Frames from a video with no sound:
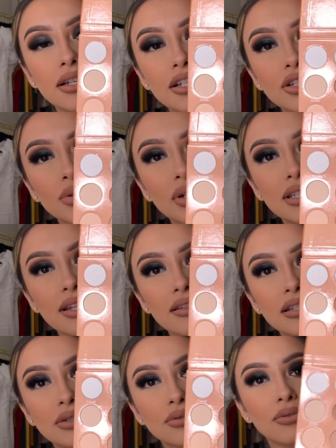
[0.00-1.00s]
So it's
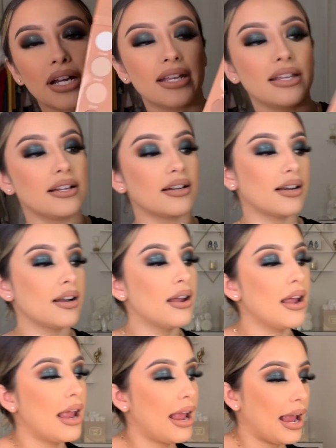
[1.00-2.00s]
this one right here.
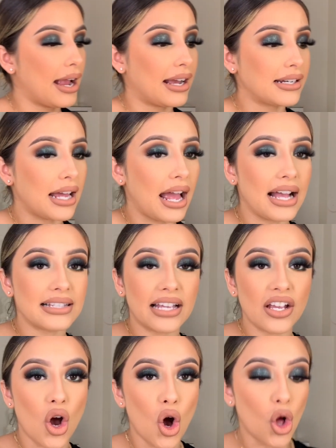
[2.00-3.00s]
And as
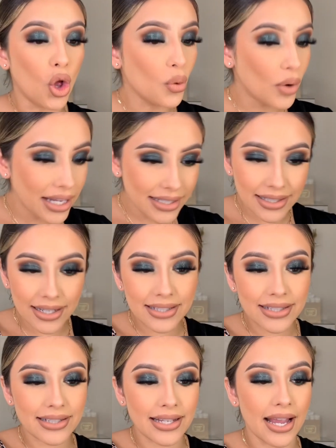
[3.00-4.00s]
I always
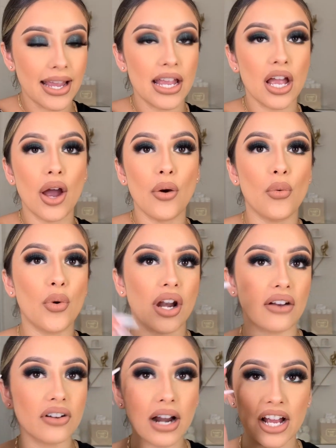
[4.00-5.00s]
say,
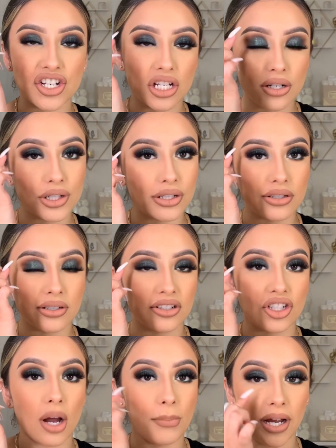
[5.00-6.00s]
whatever eyeshadows I use on the
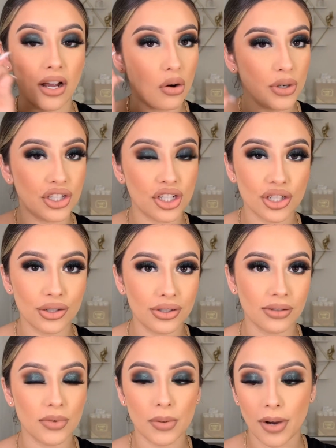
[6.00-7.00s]
top, I always just use
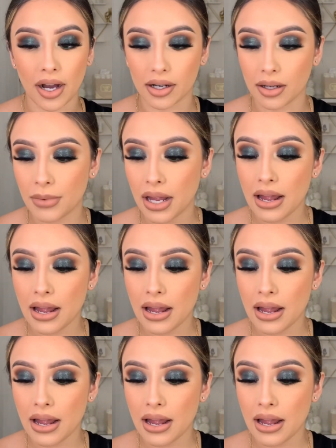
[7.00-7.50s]
them on the bottom.